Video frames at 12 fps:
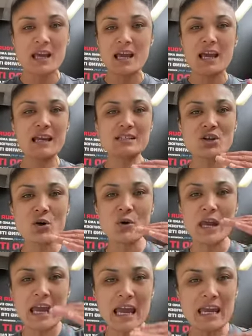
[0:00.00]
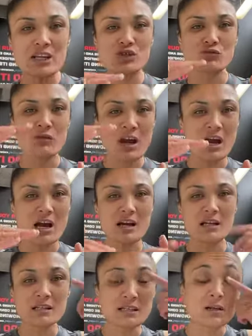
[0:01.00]
And so each
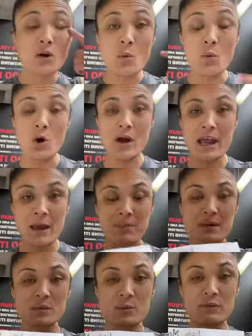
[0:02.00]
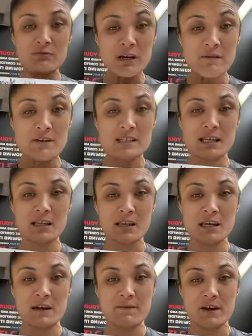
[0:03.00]
round, what happens, we revisit
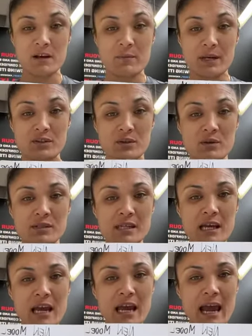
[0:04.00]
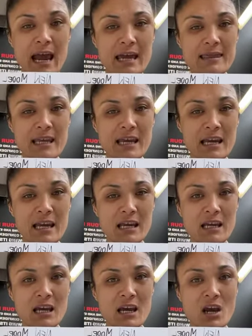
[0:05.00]
the fundamentals, and
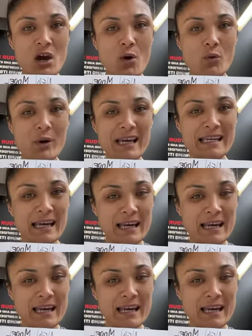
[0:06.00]
then we kick